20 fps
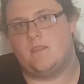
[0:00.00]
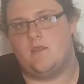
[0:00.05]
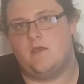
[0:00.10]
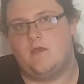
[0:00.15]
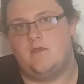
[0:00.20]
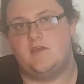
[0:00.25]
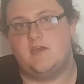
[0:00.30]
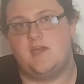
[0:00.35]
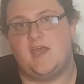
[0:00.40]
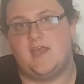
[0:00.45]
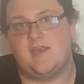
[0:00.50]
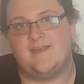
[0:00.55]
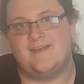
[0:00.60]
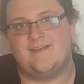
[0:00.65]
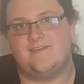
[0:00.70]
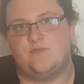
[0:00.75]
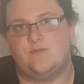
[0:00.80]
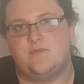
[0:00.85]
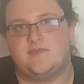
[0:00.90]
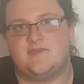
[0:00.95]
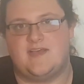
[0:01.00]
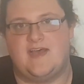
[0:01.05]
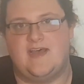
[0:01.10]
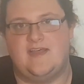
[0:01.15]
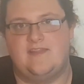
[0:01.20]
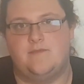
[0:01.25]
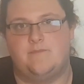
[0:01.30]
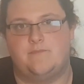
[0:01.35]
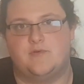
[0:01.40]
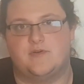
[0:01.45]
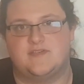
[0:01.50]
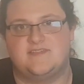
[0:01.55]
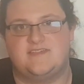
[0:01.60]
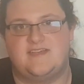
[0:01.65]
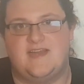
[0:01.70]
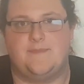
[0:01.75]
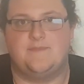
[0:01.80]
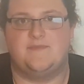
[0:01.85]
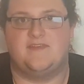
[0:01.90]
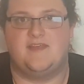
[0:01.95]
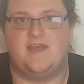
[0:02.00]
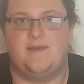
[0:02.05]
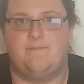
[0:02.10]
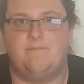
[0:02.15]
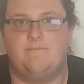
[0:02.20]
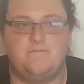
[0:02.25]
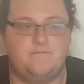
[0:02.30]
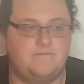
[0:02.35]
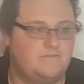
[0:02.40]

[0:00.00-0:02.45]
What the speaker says: And then Hank gets all sad that Brock snaps at him.